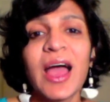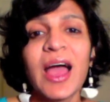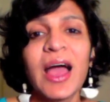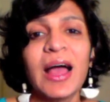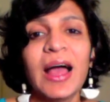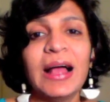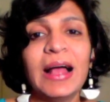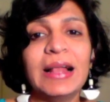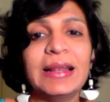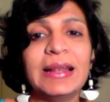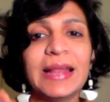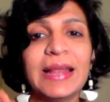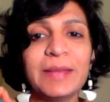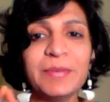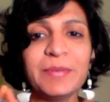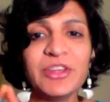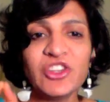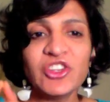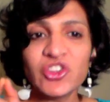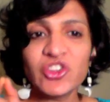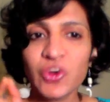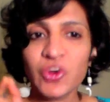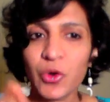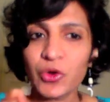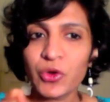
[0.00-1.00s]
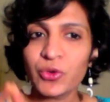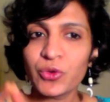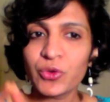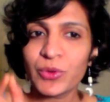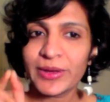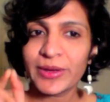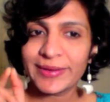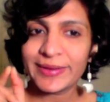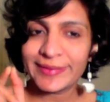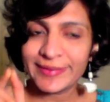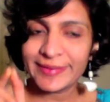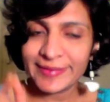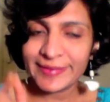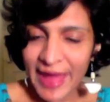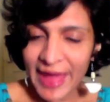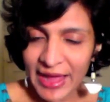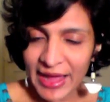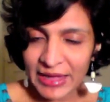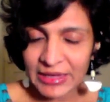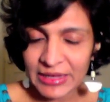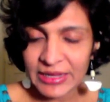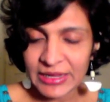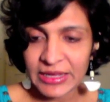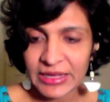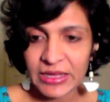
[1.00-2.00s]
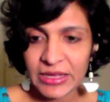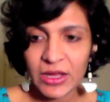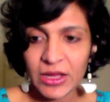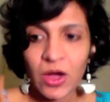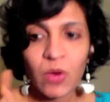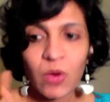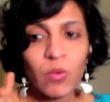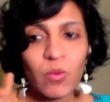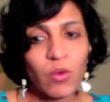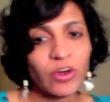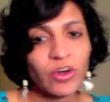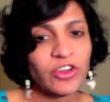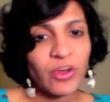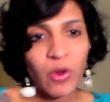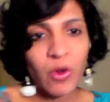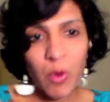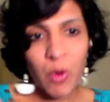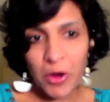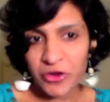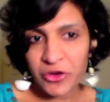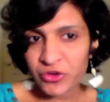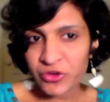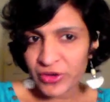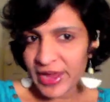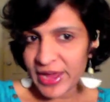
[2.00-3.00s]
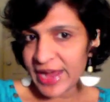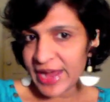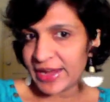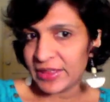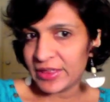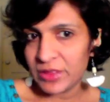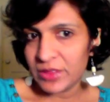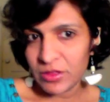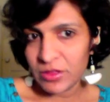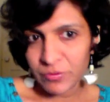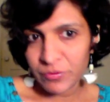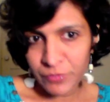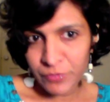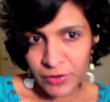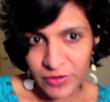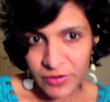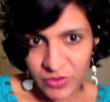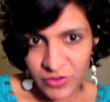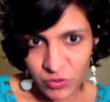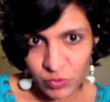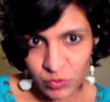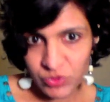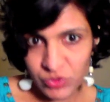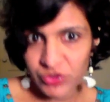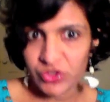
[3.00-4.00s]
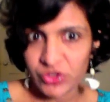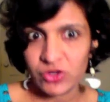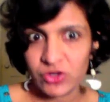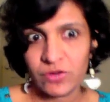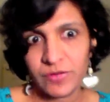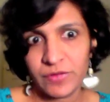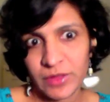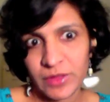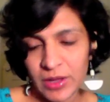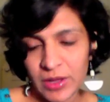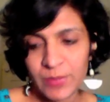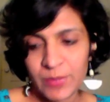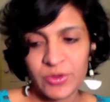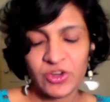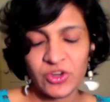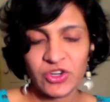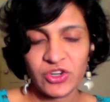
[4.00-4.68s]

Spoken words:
let me show you exactly what you're going to get in this first version of the community